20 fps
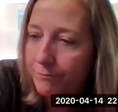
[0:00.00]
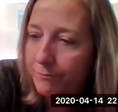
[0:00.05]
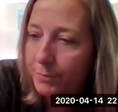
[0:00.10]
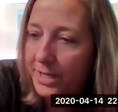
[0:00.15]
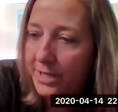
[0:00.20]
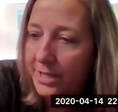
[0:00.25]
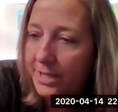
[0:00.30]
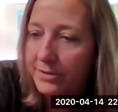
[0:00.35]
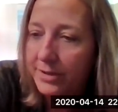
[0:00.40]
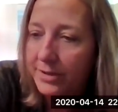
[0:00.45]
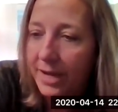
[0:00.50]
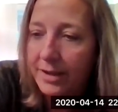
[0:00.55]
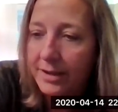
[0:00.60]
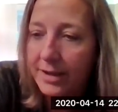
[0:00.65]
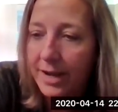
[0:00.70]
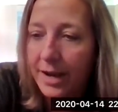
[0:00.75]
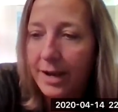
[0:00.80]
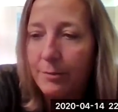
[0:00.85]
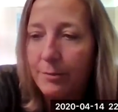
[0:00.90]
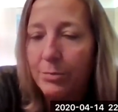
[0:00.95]
because I,
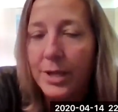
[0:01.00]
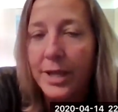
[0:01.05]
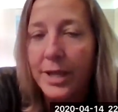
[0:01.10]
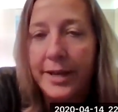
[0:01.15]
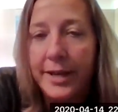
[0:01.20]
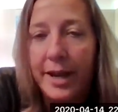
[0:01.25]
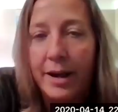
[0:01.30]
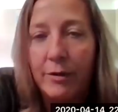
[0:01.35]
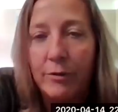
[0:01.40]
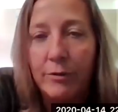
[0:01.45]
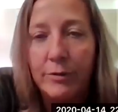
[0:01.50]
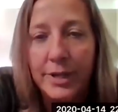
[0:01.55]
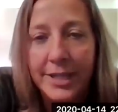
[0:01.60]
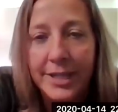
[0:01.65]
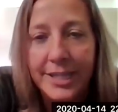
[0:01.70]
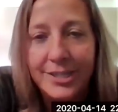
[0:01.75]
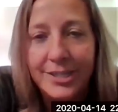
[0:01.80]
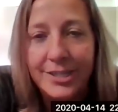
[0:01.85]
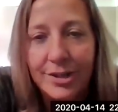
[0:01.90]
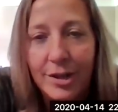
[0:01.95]
I bled out
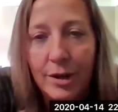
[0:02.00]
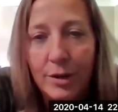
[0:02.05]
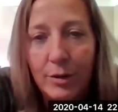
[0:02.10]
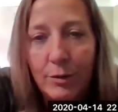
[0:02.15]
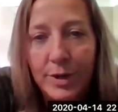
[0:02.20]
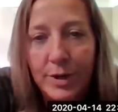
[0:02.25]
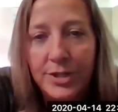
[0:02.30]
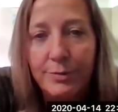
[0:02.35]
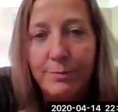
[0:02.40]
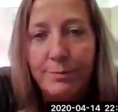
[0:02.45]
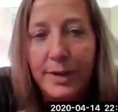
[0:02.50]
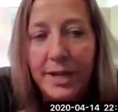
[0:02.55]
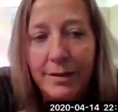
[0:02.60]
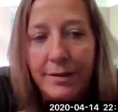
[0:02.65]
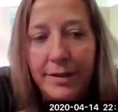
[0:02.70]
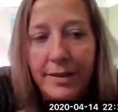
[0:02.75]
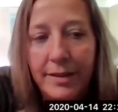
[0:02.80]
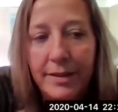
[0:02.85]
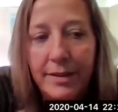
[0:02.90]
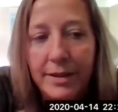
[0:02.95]
really slow, which made
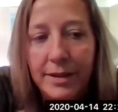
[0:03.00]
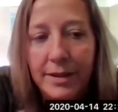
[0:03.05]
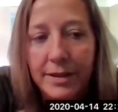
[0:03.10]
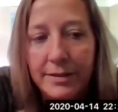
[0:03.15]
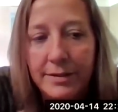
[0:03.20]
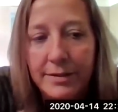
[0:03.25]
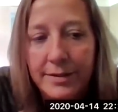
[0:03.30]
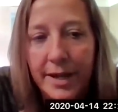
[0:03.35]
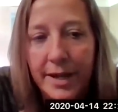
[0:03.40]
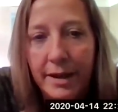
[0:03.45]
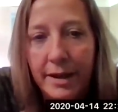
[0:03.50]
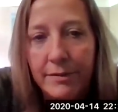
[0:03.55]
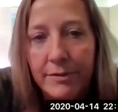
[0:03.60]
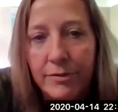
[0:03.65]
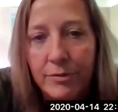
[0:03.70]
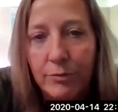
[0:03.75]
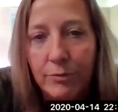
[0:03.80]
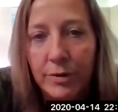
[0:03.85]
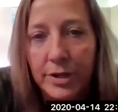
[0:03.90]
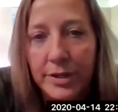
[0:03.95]
the death
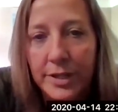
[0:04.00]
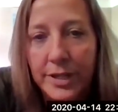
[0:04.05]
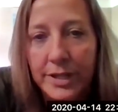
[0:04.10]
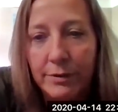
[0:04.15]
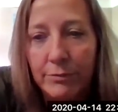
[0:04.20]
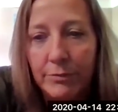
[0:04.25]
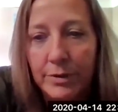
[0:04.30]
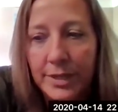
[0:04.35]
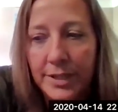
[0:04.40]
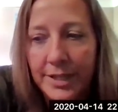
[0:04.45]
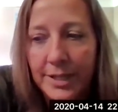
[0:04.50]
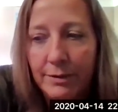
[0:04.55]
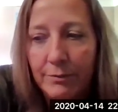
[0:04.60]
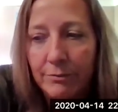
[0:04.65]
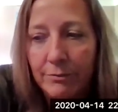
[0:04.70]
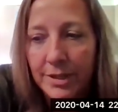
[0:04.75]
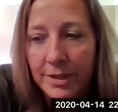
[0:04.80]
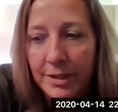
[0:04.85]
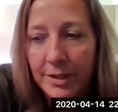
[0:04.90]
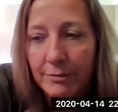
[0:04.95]
really, really,
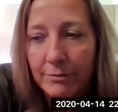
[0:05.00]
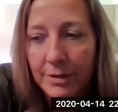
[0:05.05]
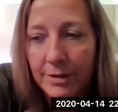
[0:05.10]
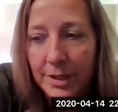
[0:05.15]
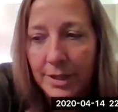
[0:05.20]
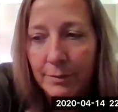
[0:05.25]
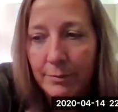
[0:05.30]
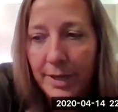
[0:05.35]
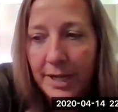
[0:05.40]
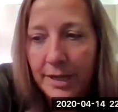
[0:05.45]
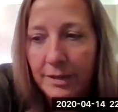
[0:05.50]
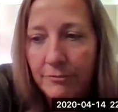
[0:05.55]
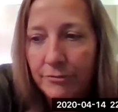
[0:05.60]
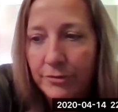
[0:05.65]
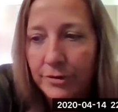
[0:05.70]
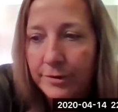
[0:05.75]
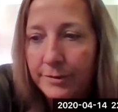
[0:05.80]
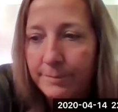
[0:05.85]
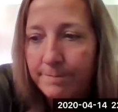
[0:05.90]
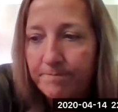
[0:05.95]
really, really
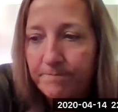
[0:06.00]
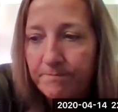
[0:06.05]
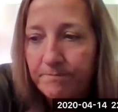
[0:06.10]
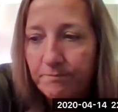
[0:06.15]
painful.